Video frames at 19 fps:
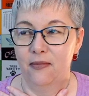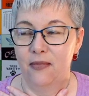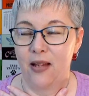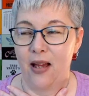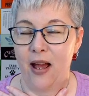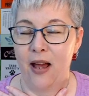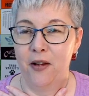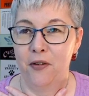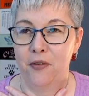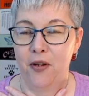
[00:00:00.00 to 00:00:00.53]

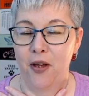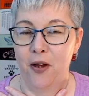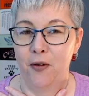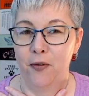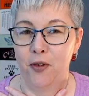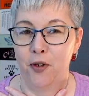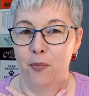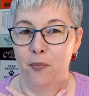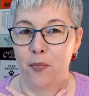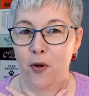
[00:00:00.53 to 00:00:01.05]
I don't know.
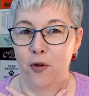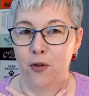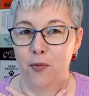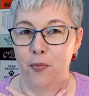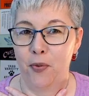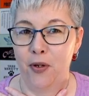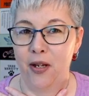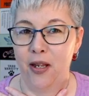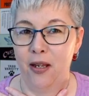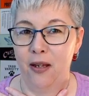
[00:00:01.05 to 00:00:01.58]
They're both
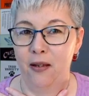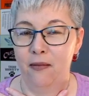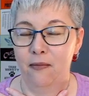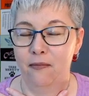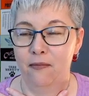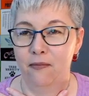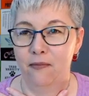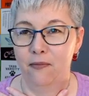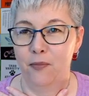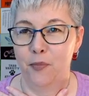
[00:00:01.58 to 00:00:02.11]
pretty
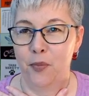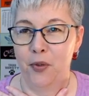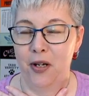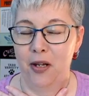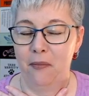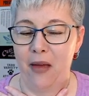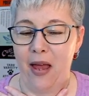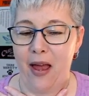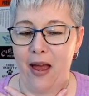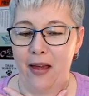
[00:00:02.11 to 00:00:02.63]
pretty
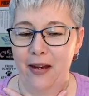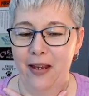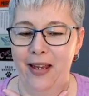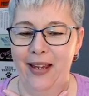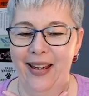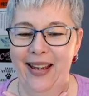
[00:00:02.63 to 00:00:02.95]
bad.